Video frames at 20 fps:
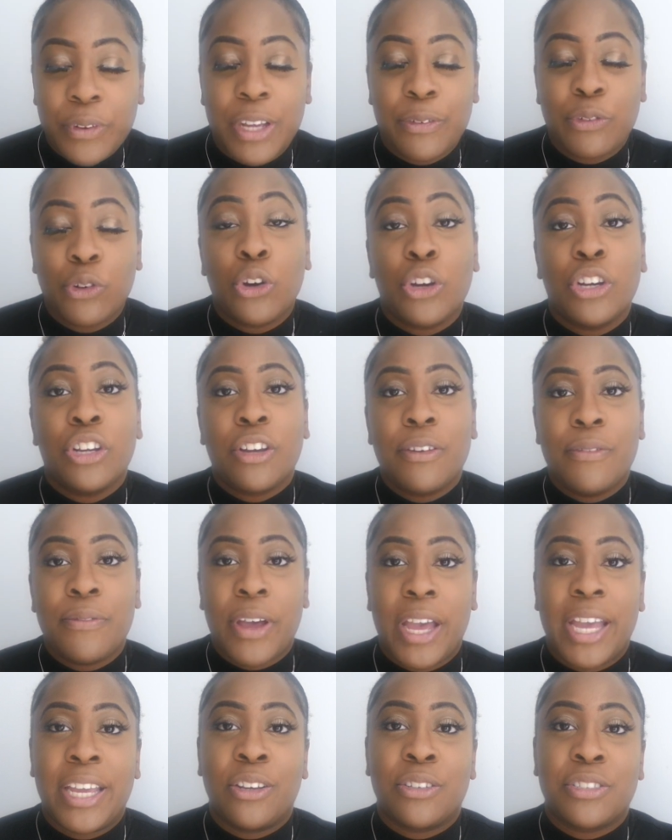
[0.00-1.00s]
If you're going to
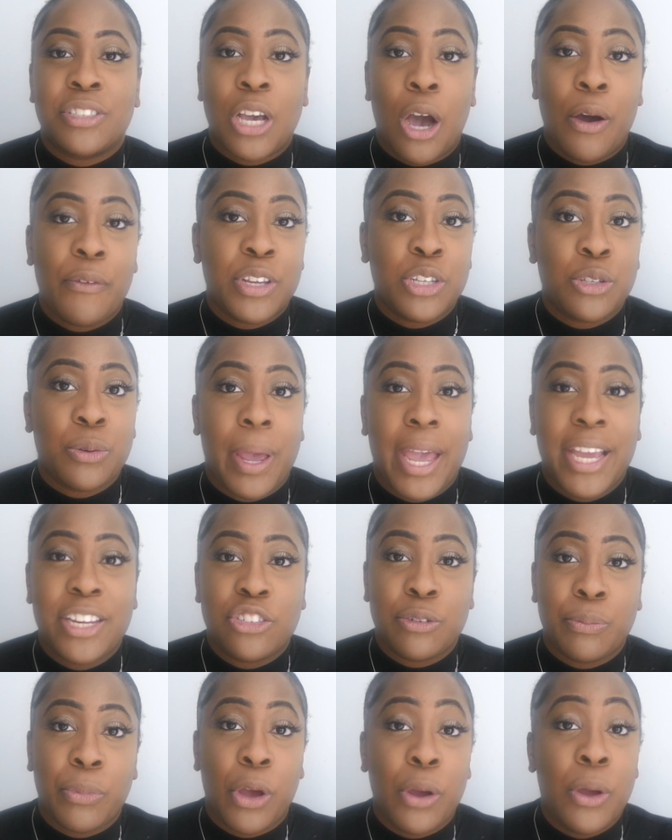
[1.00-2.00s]
convert it yourself into a
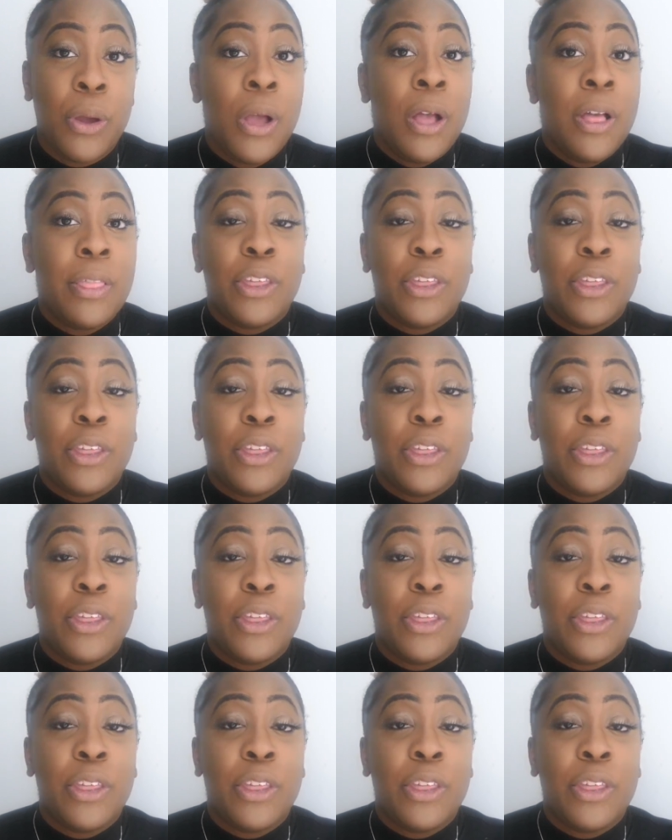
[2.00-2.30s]
HMO,